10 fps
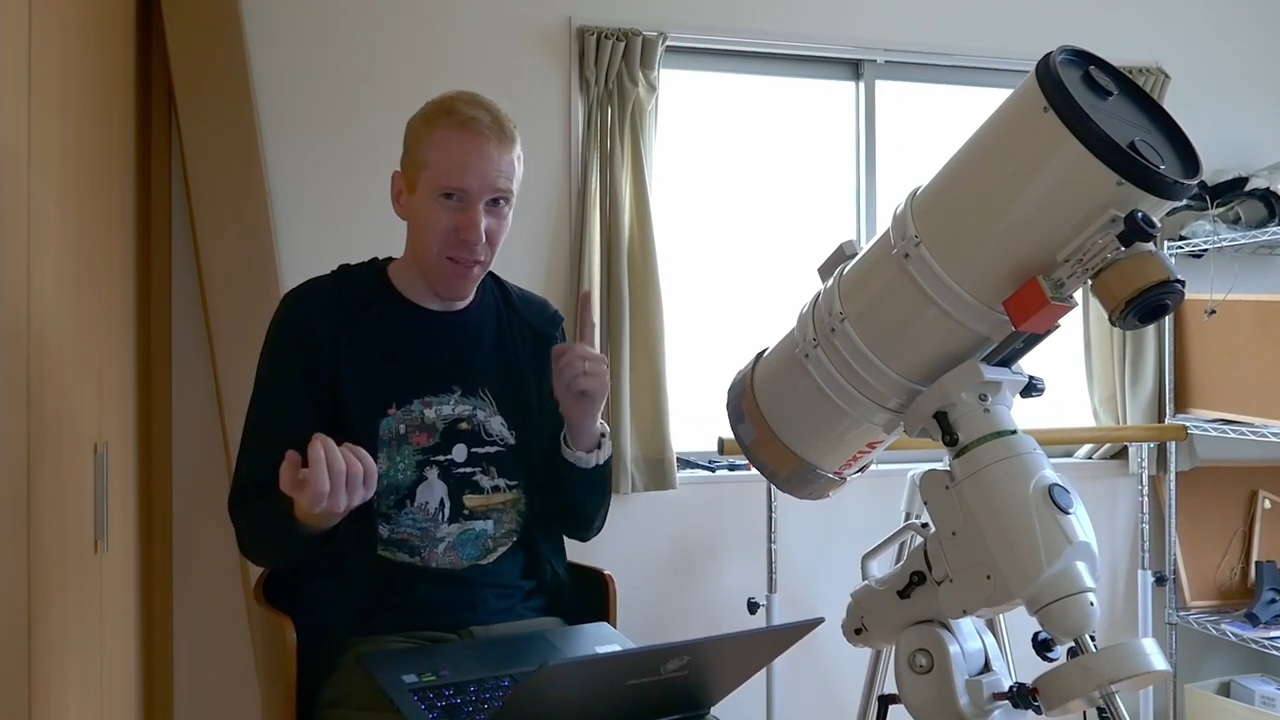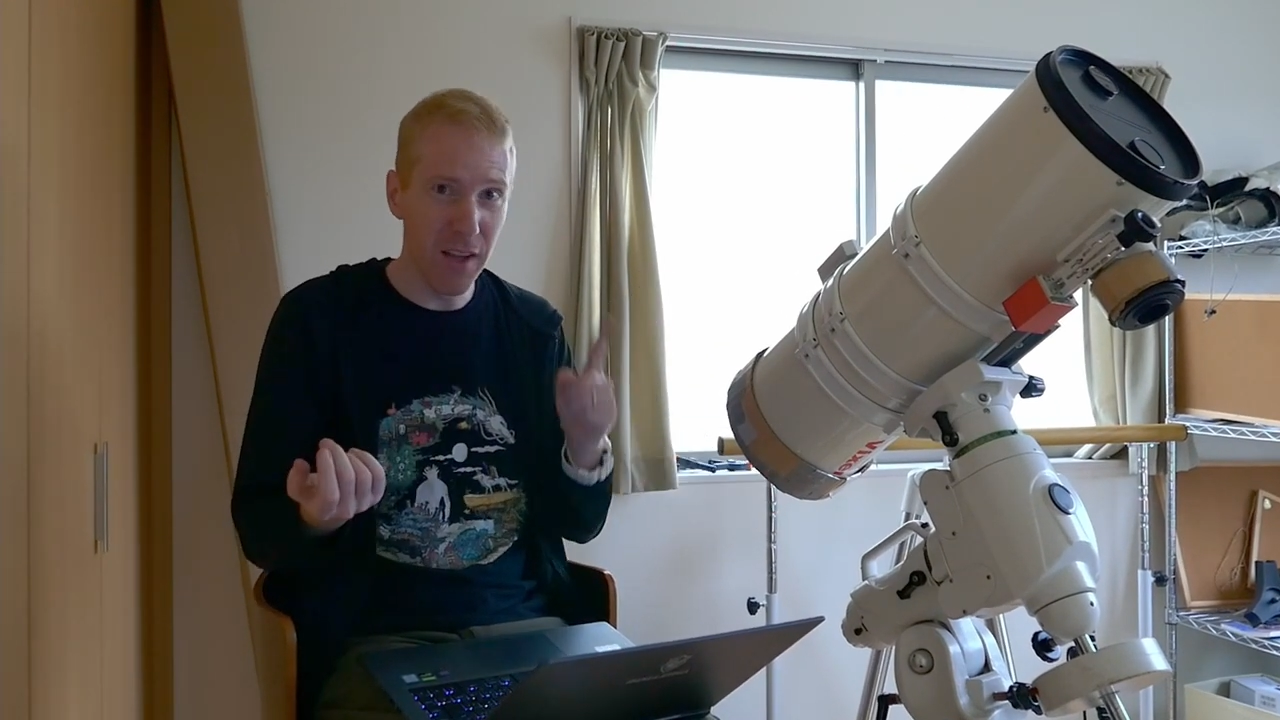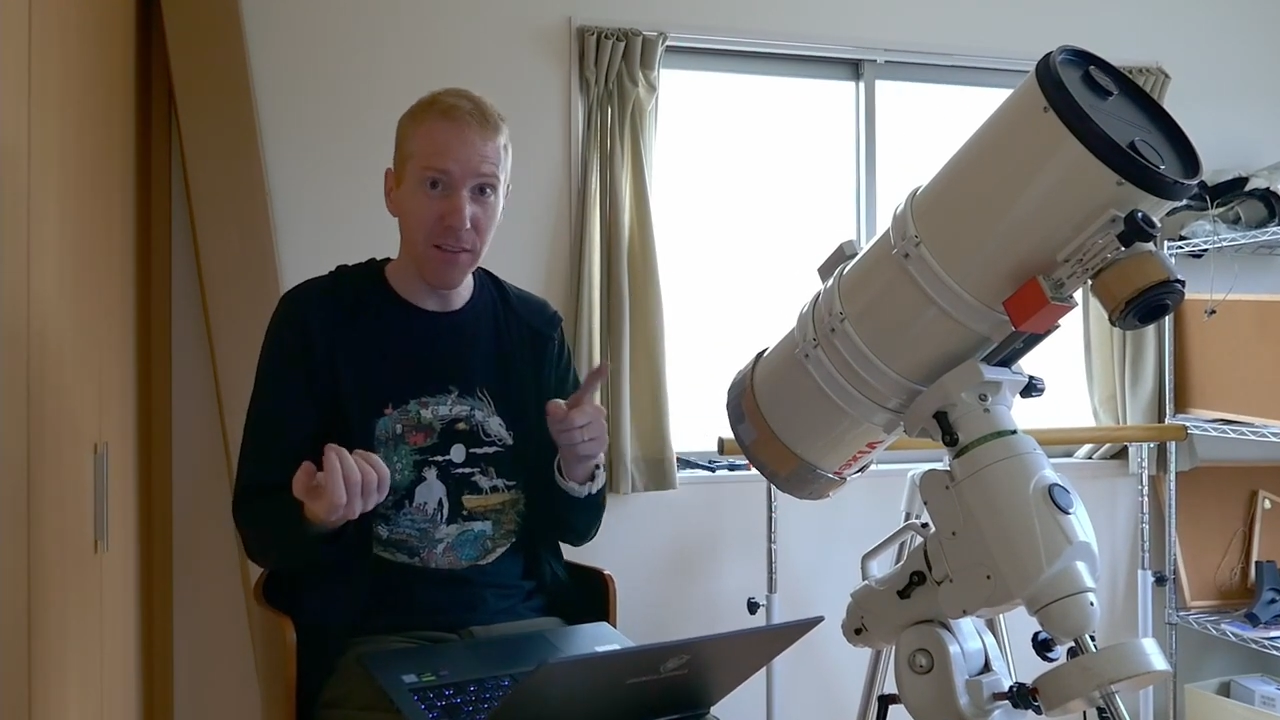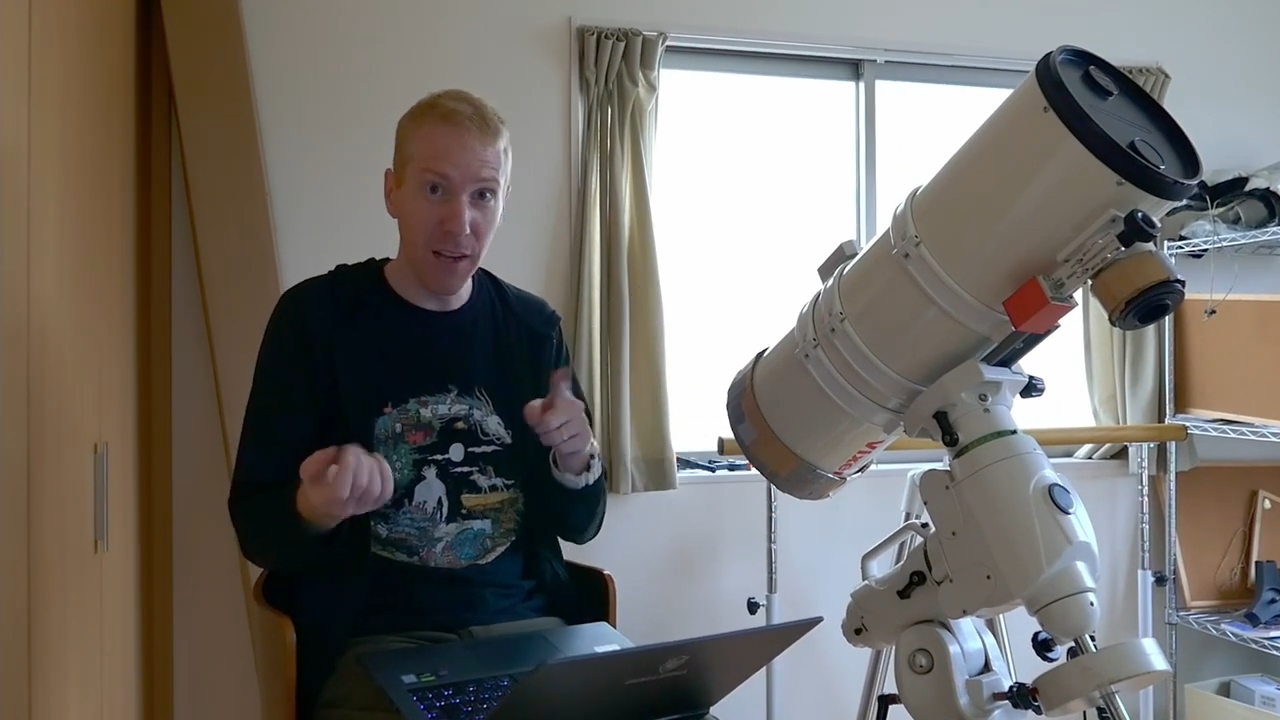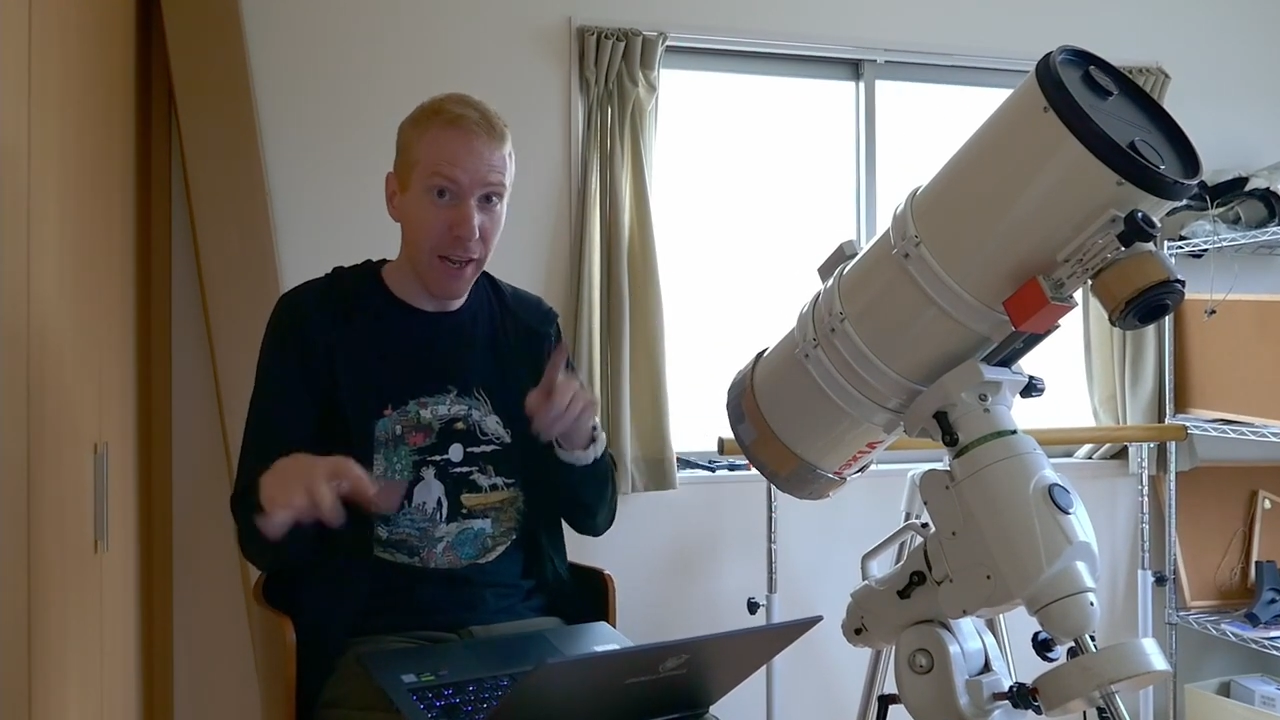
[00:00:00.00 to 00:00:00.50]

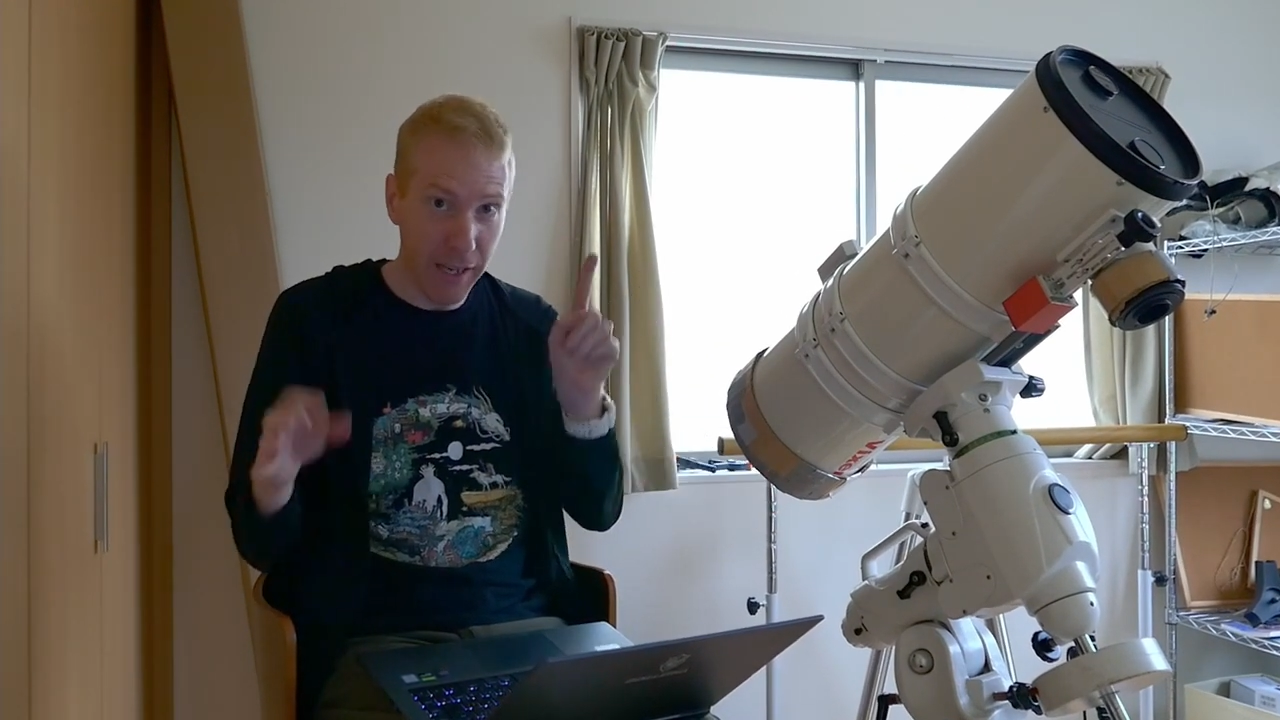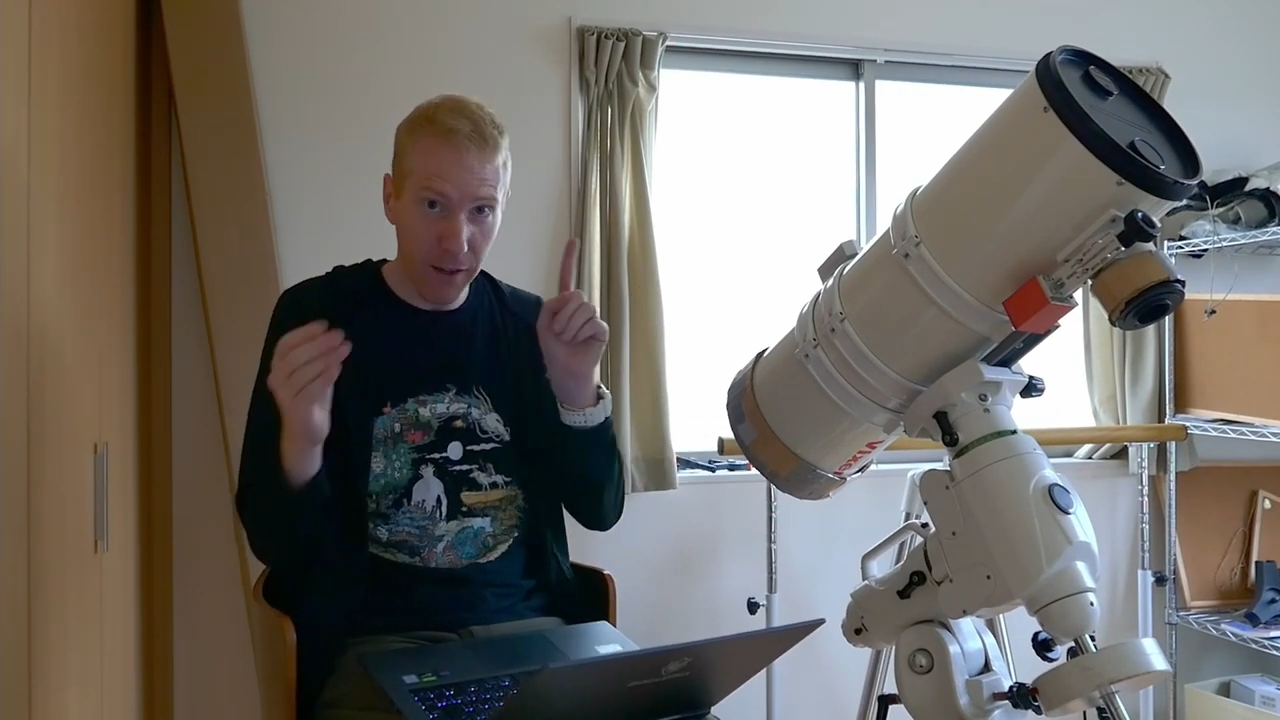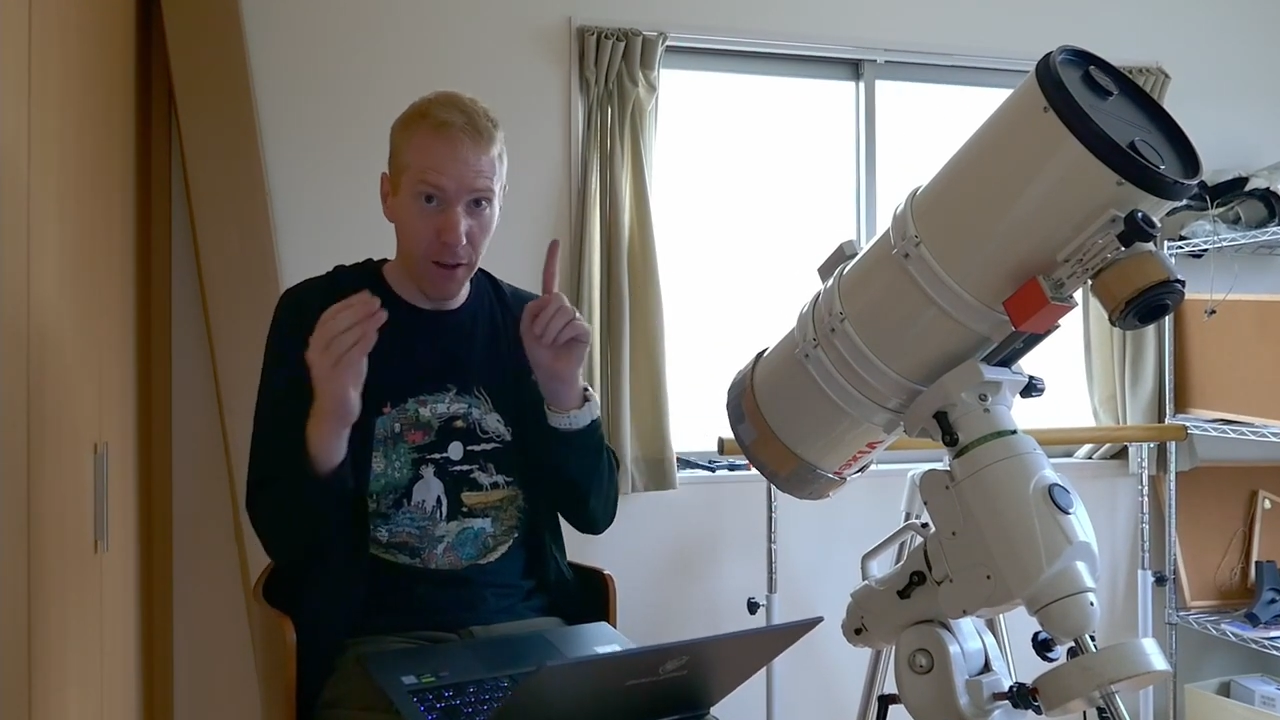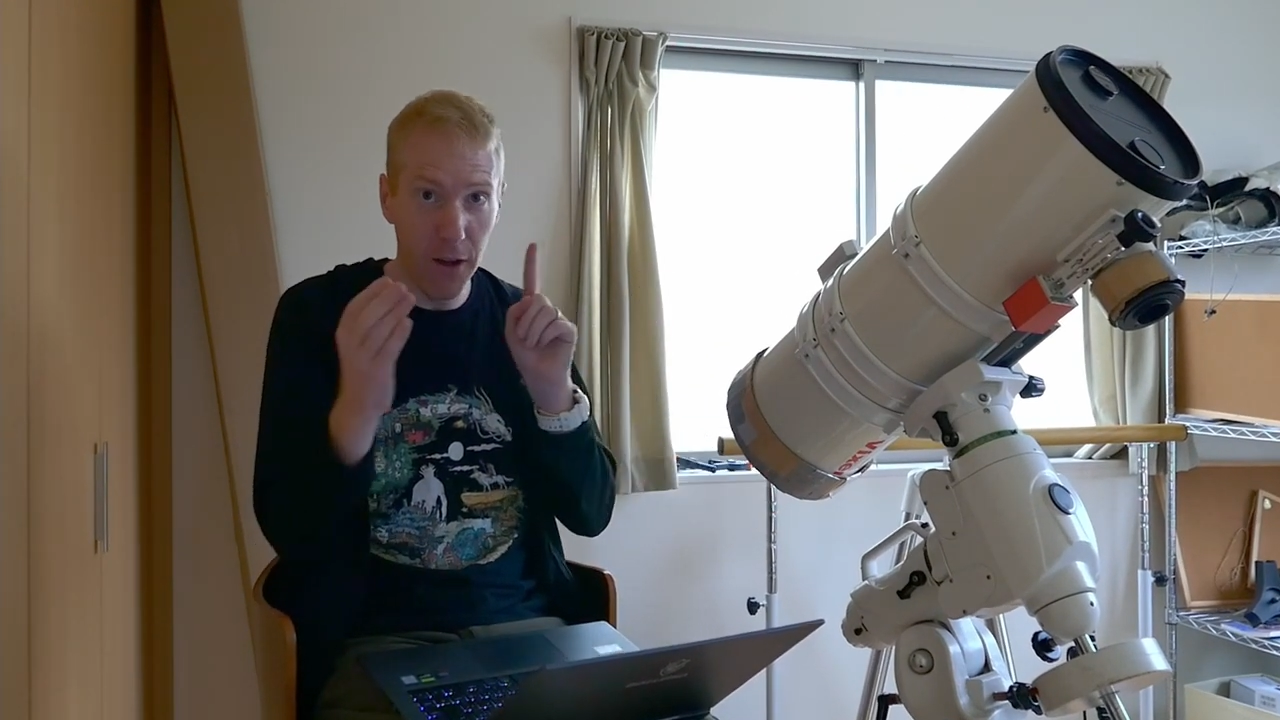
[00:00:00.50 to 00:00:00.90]
things like